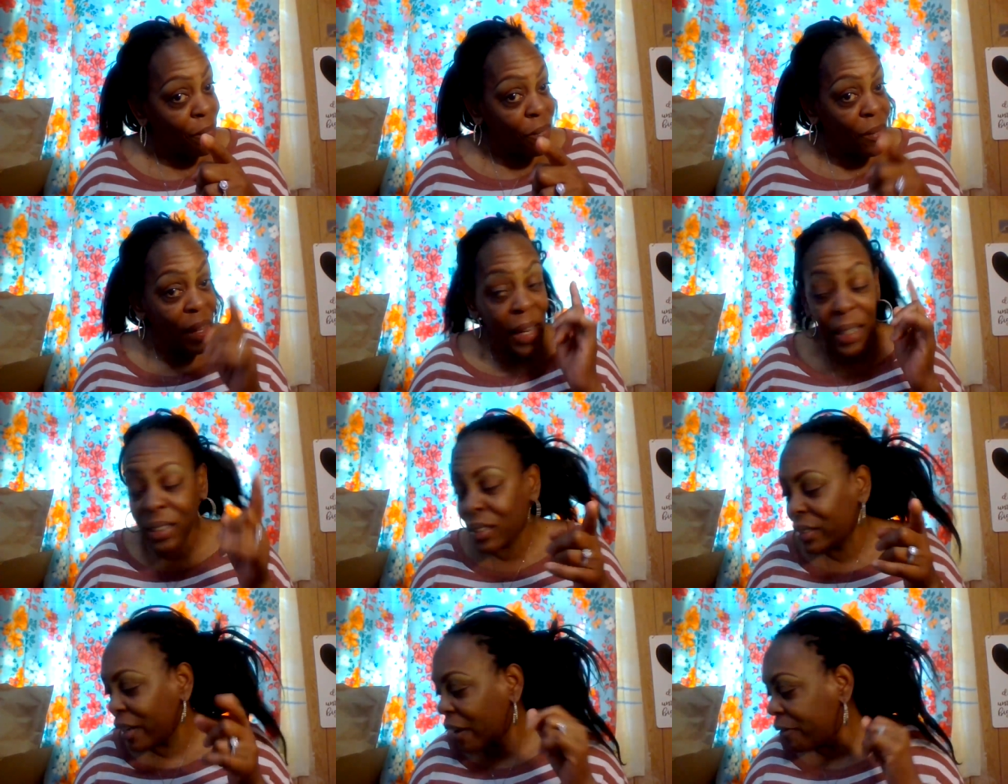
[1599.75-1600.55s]
That is
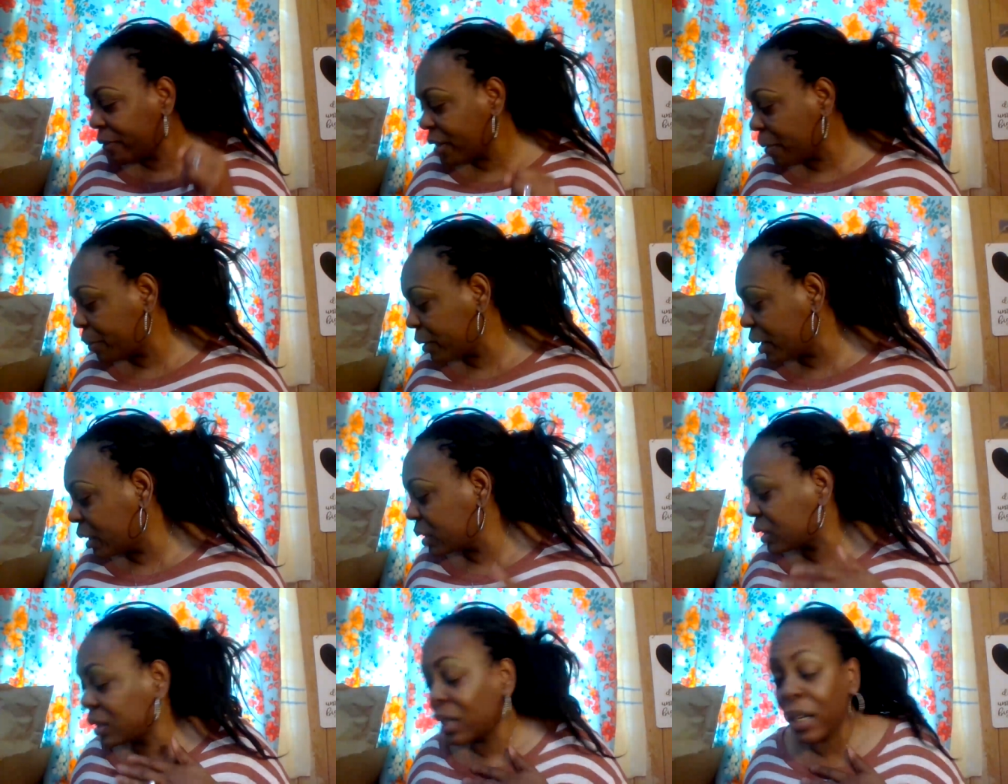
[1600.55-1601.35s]
definitely a
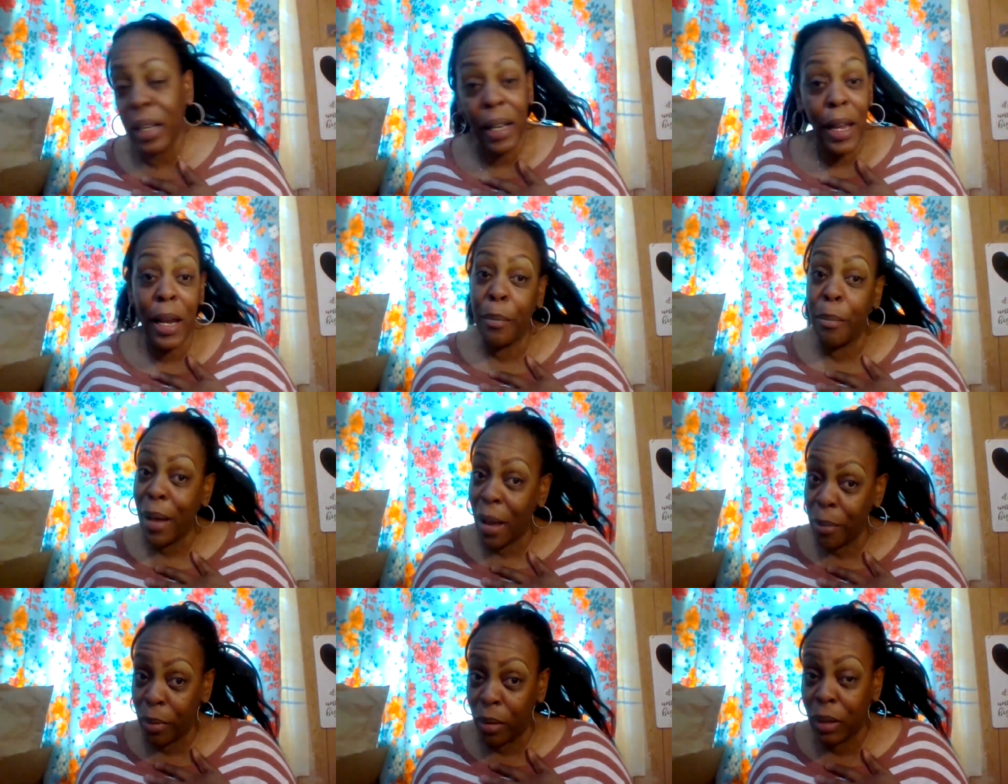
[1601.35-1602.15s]
plus in
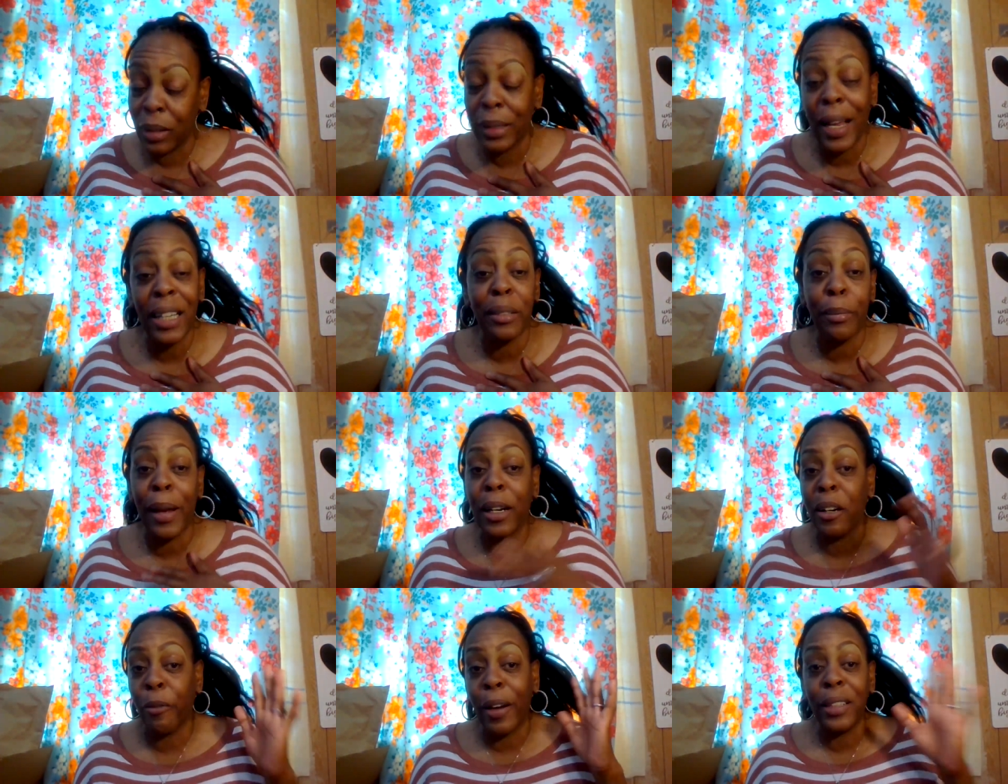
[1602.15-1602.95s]
my book. That's
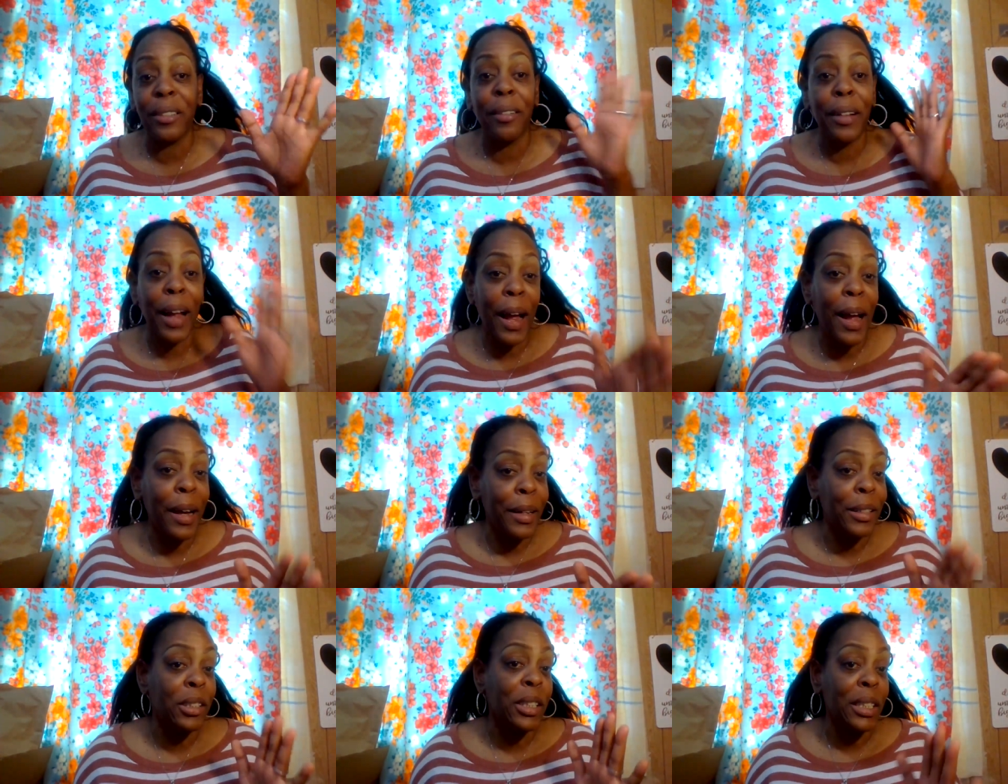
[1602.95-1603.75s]
by the grace of God
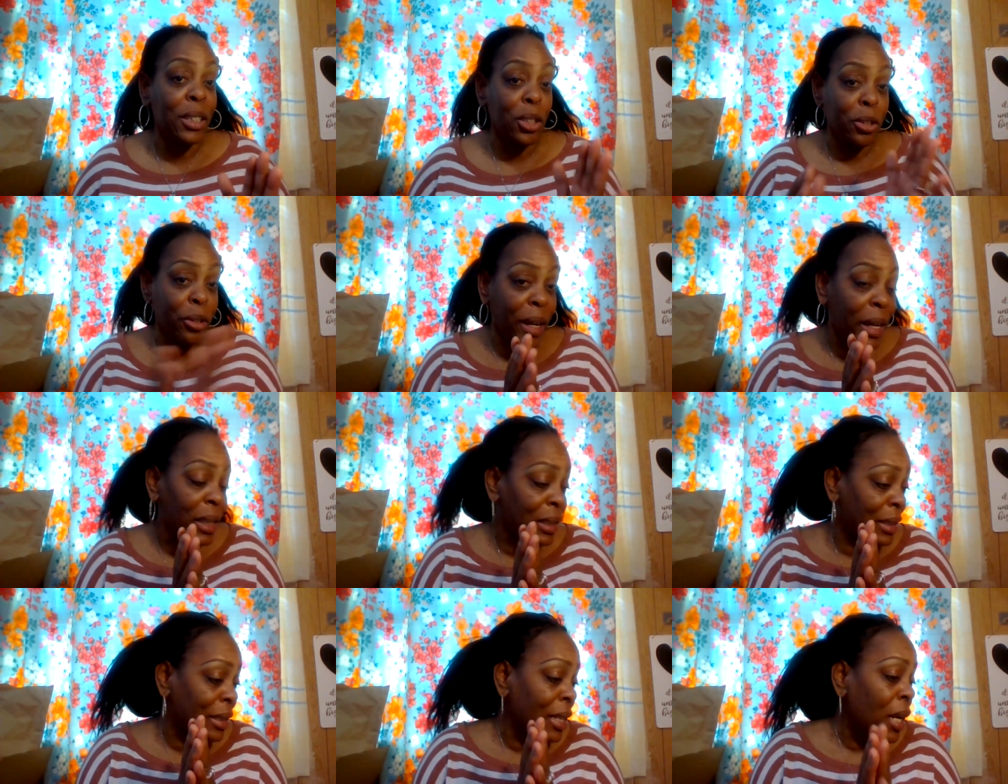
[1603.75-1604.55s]
and Jesus
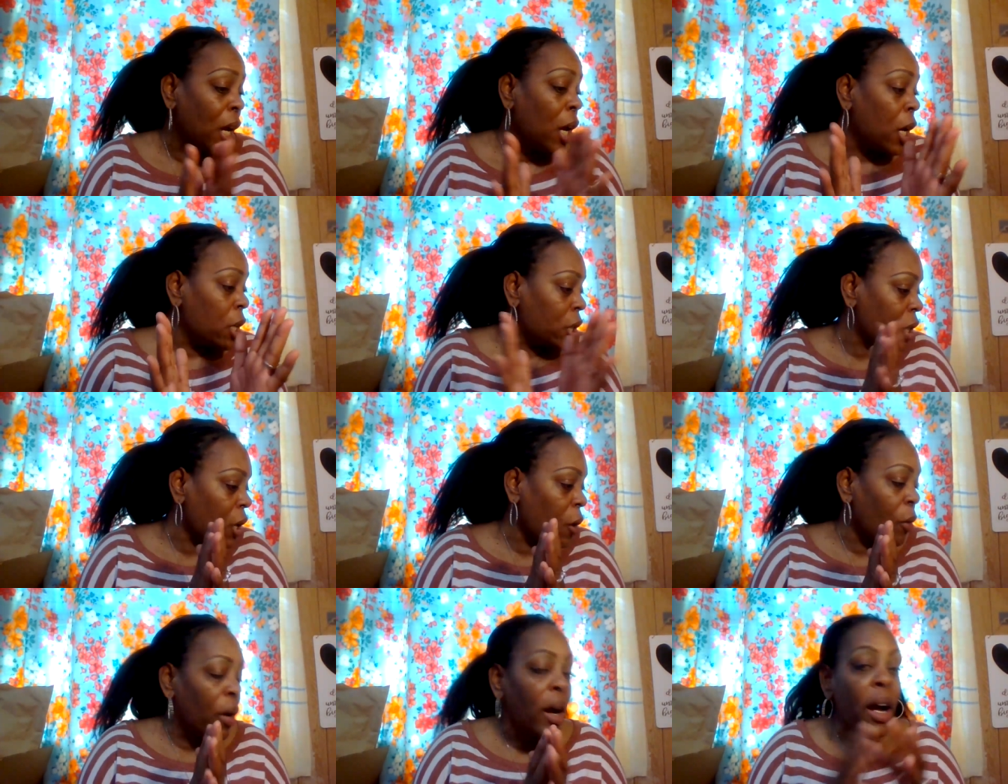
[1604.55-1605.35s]
Christ.
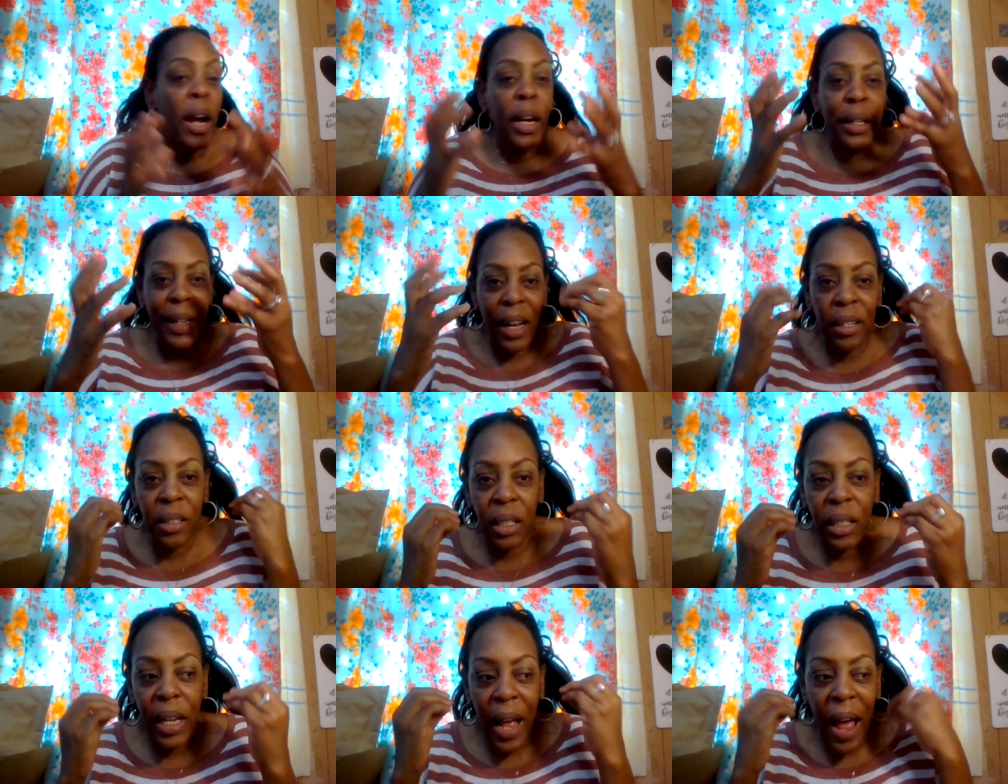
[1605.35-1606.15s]
So, now
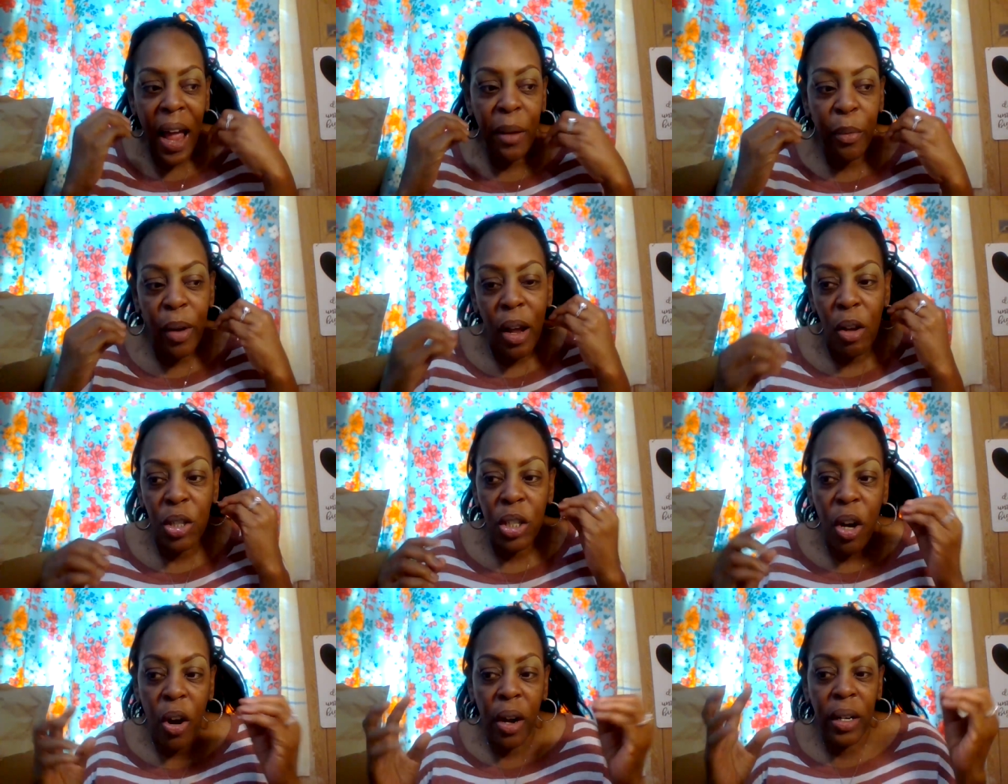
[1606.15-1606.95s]
since the eyebrows
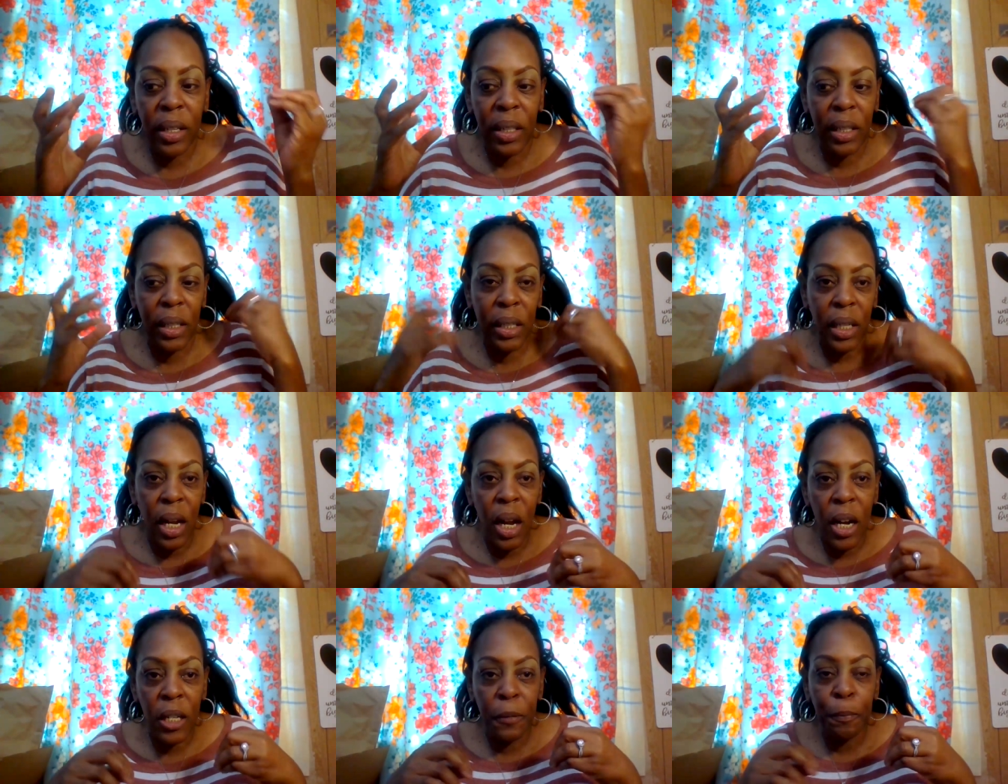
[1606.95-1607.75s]
are
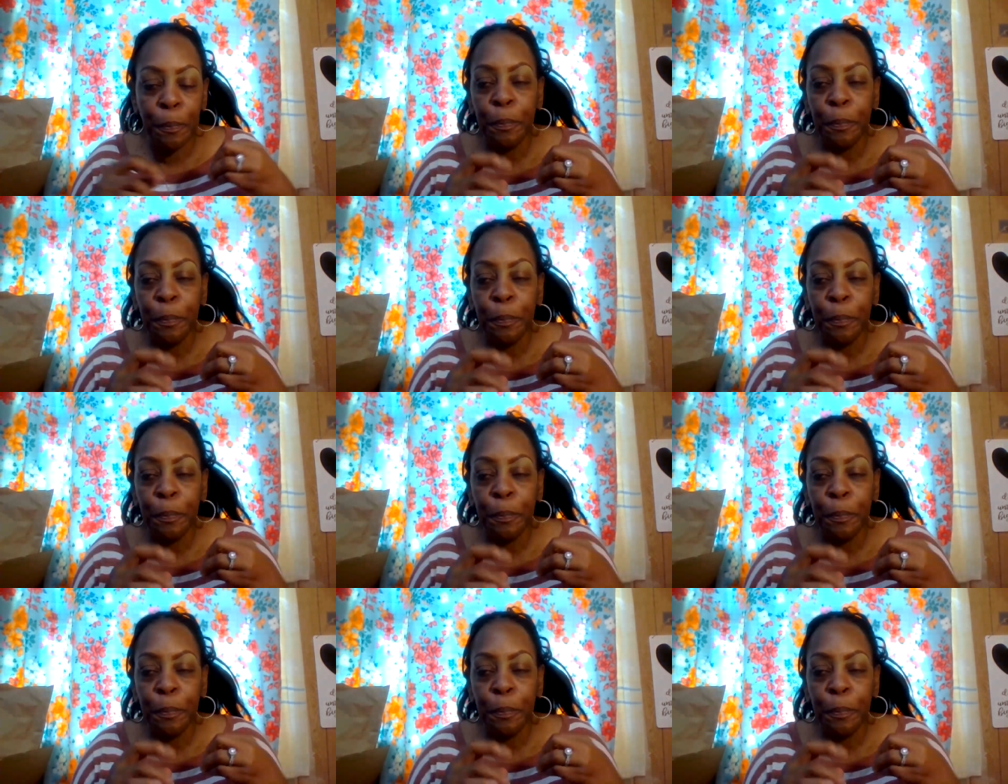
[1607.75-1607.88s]
done,